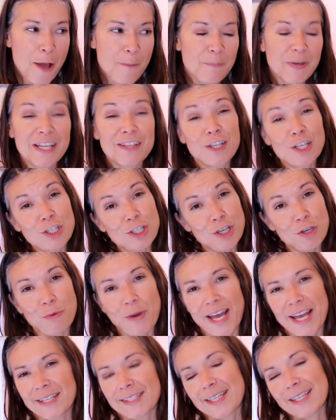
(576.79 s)
but in the
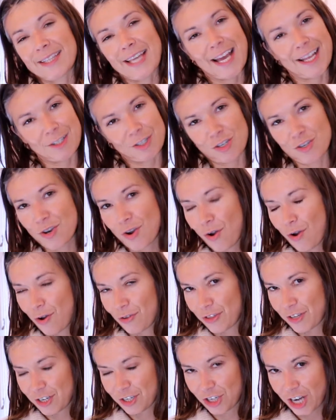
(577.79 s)
US, that's
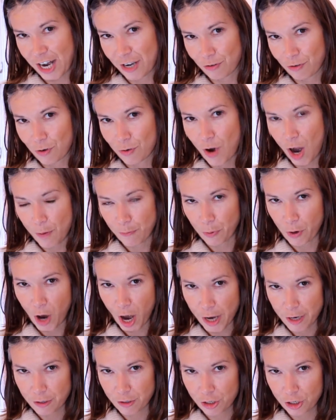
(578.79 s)
not the general
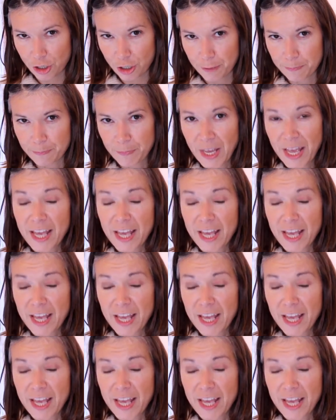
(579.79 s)
approach.